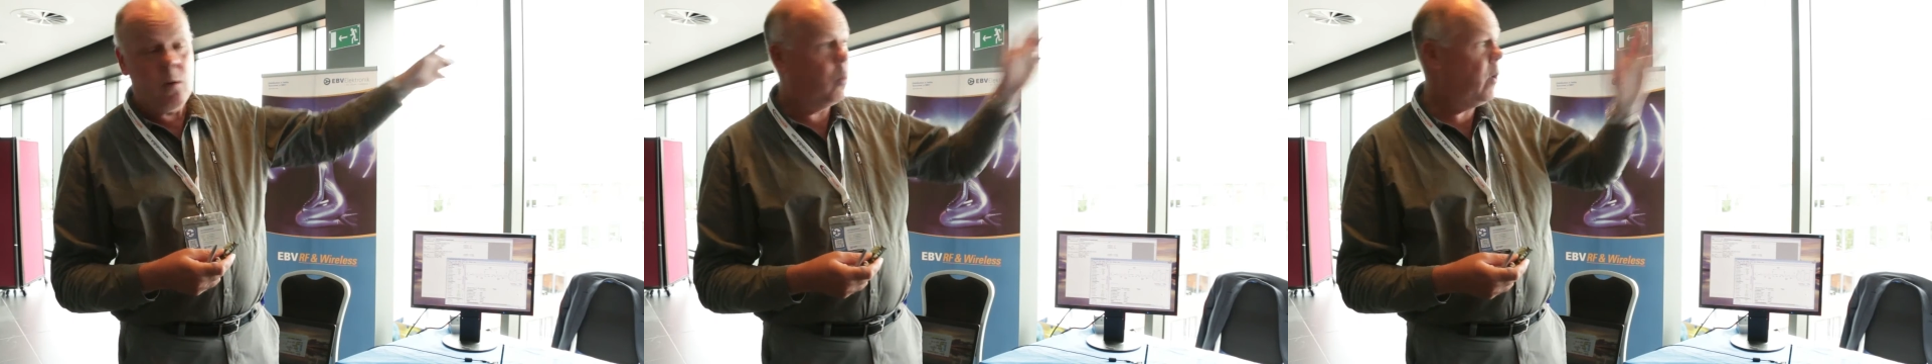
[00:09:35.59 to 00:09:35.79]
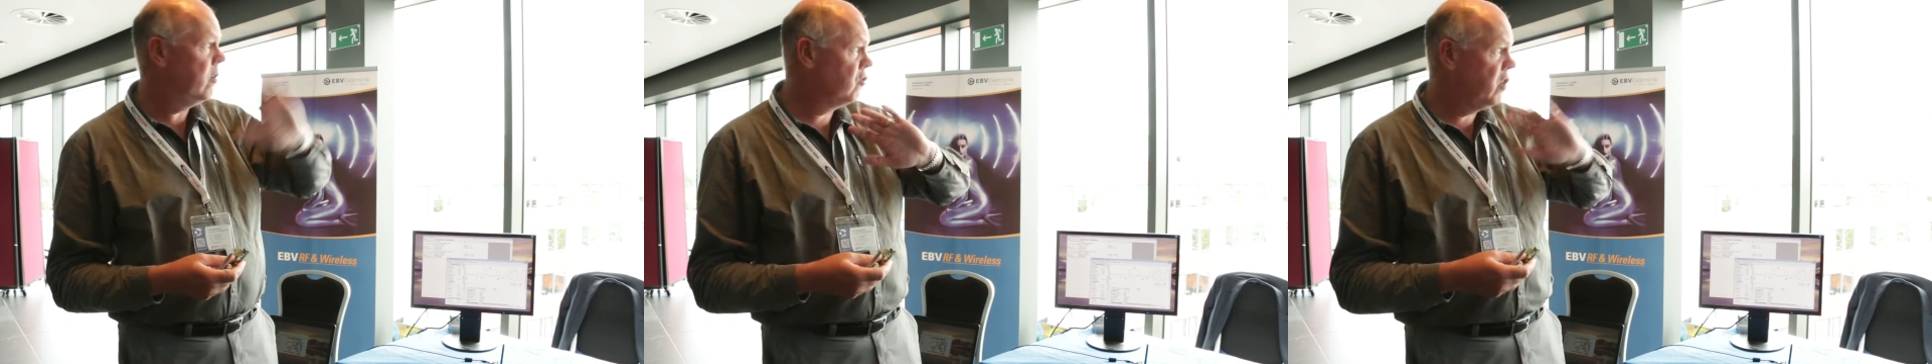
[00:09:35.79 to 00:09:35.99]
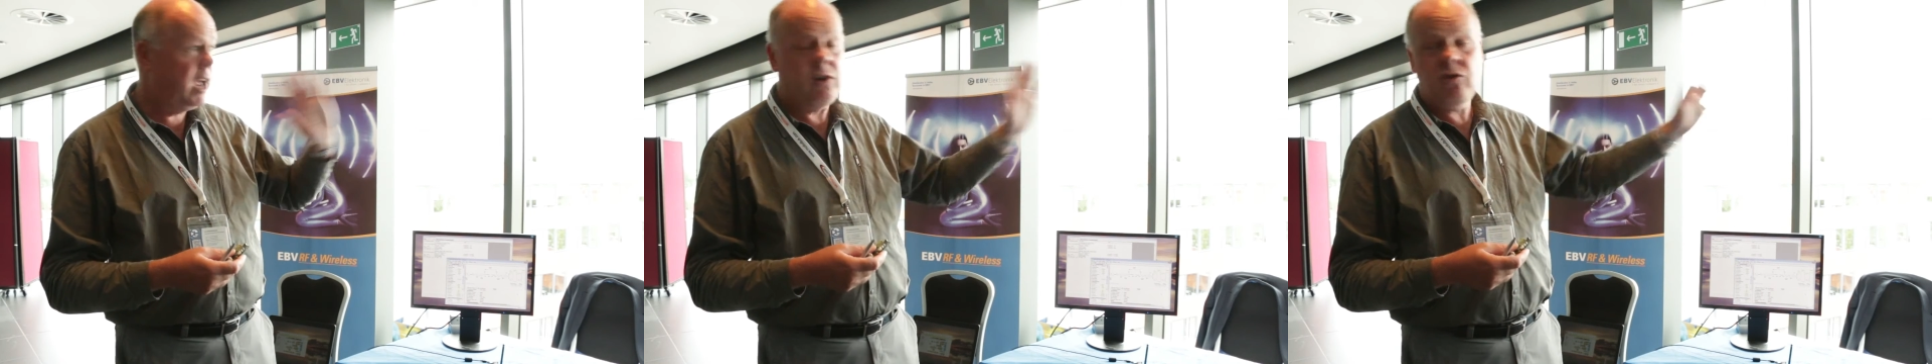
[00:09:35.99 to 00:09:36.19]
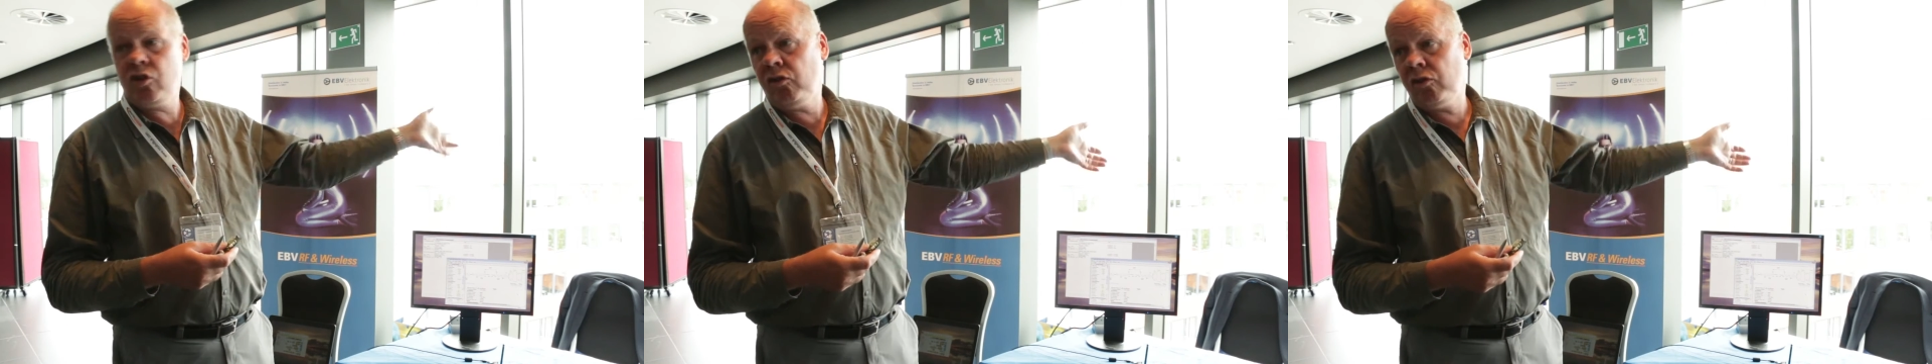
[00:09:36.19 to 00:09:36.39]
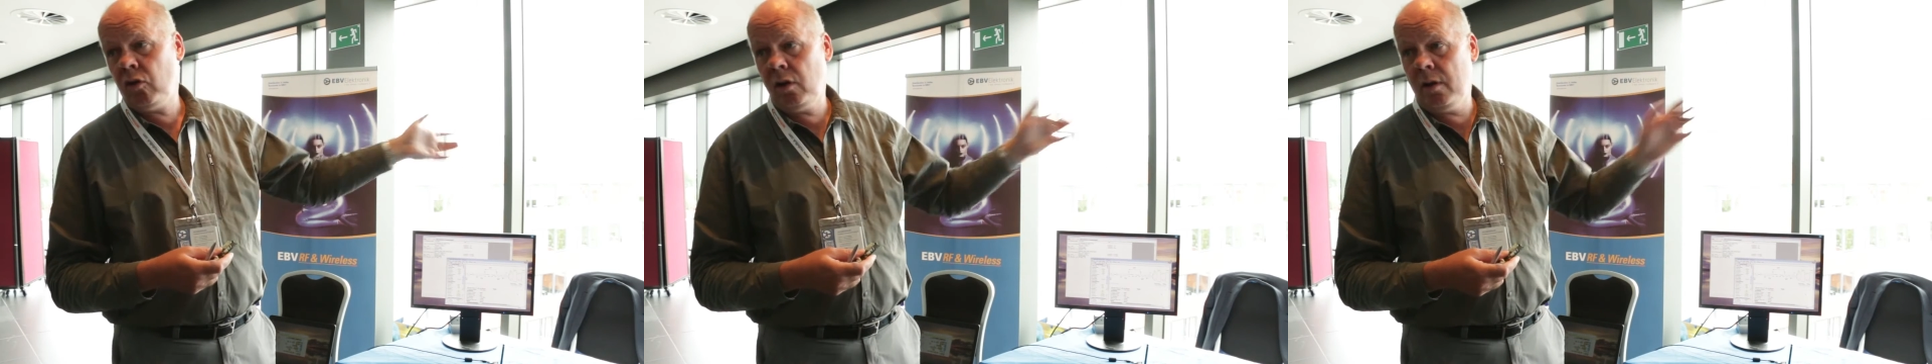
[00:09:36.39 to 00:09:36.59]
where range
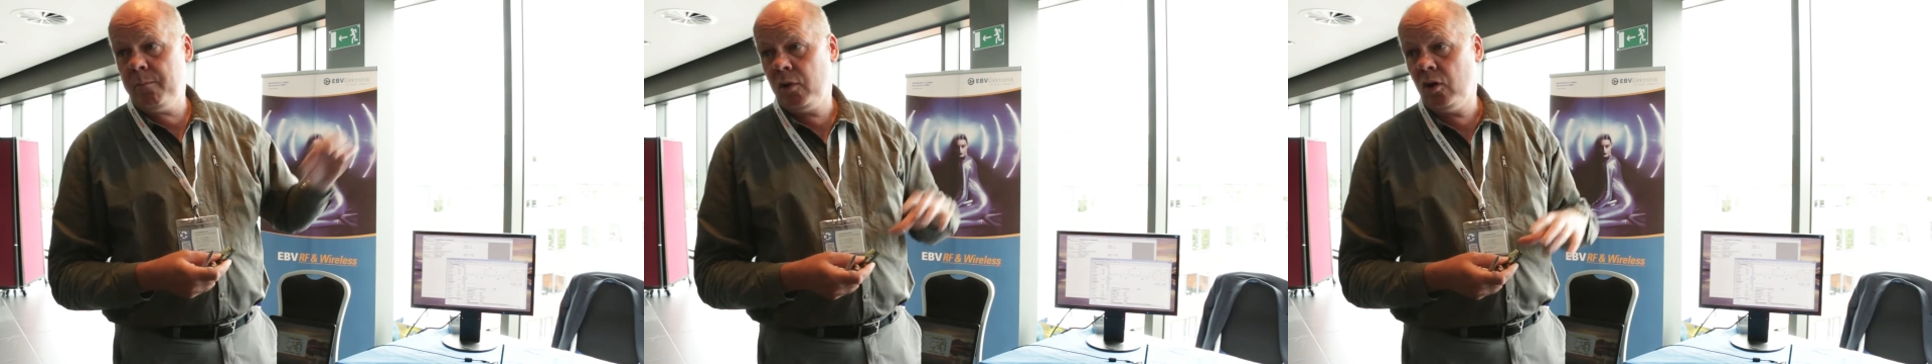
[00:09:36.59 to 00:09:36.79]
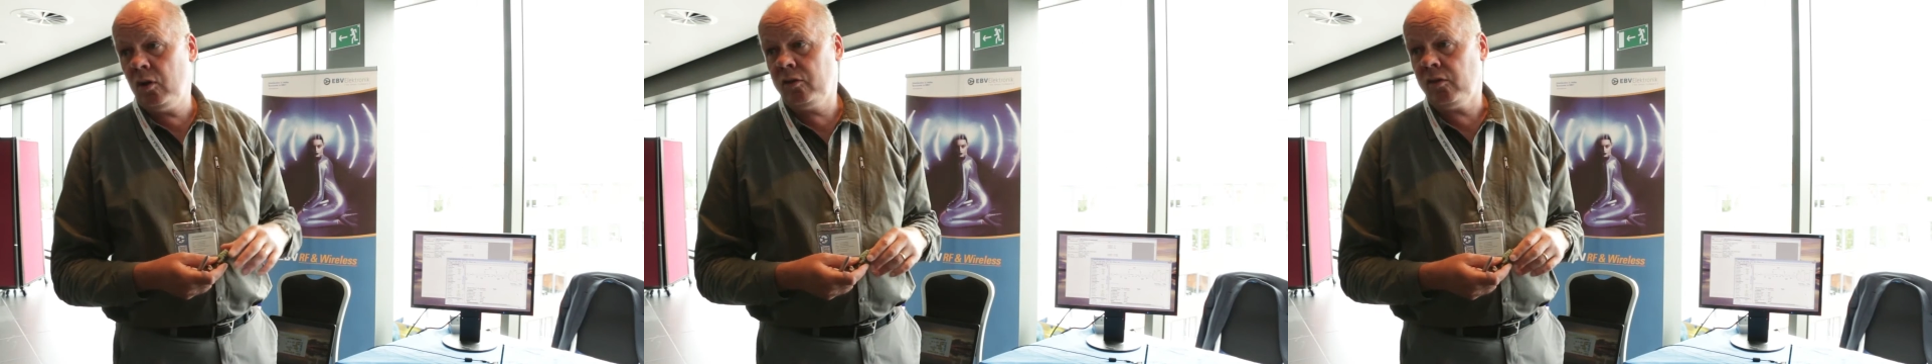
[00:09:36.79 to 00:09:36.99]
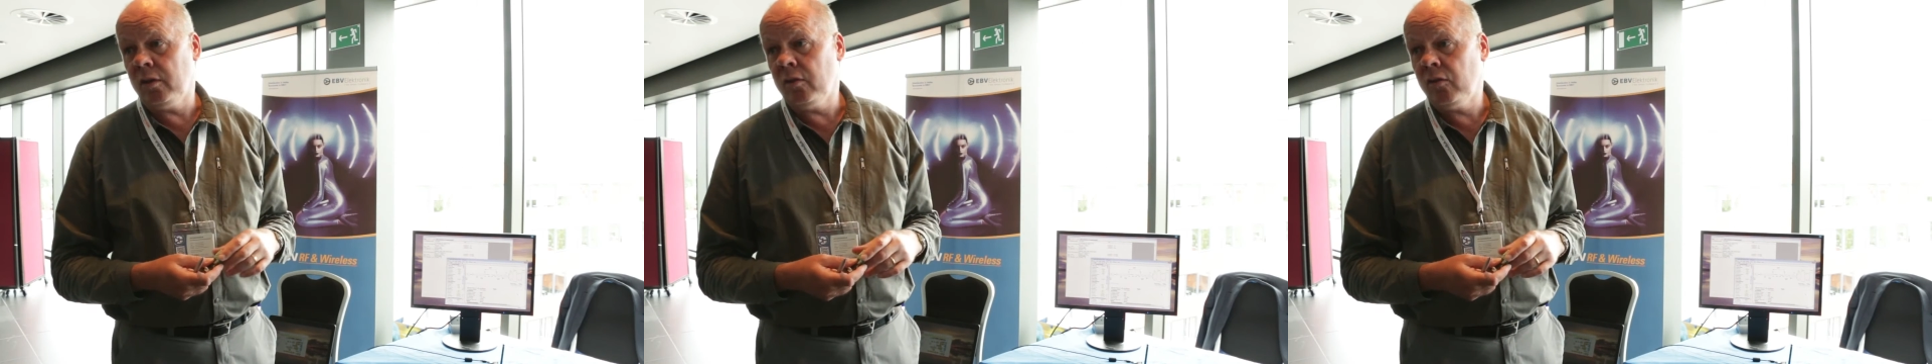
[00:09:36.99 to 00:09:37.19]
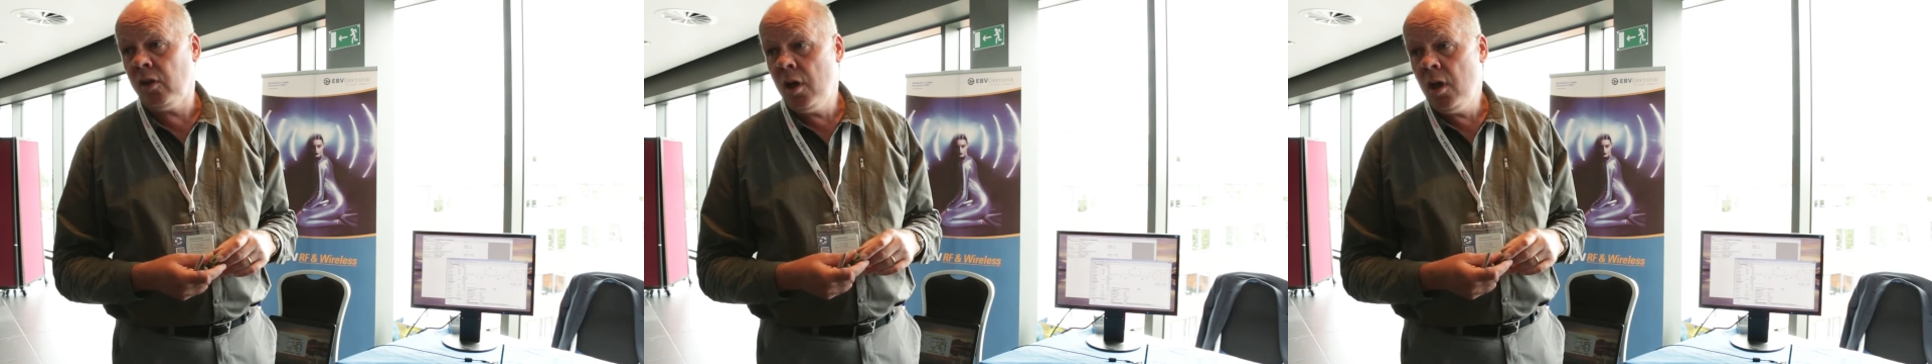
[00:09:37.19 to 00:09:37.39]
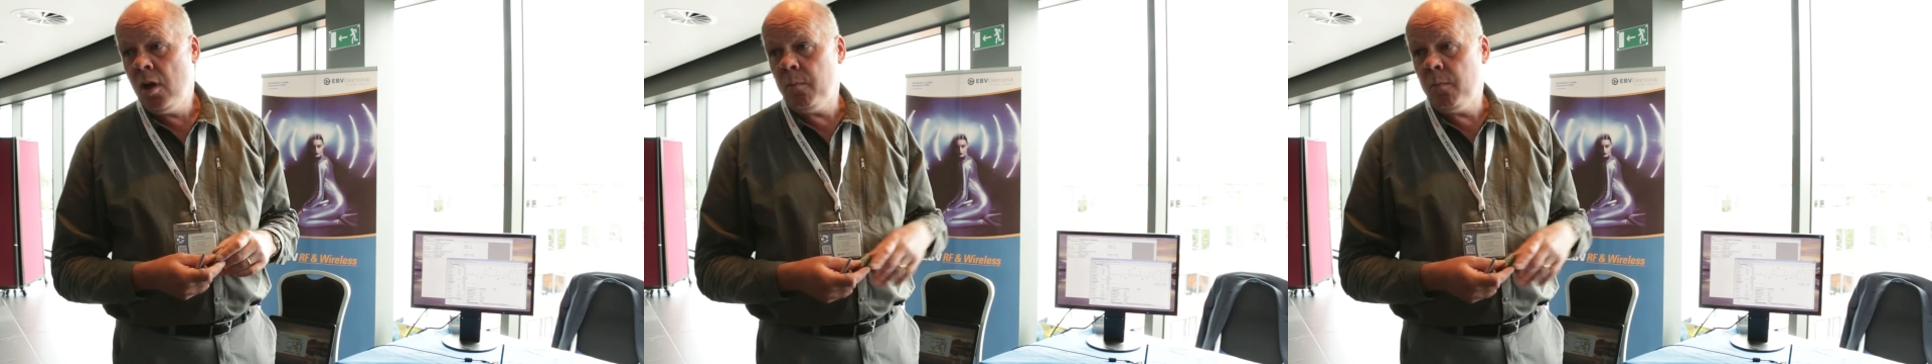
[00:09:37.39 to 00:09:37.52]
is all important.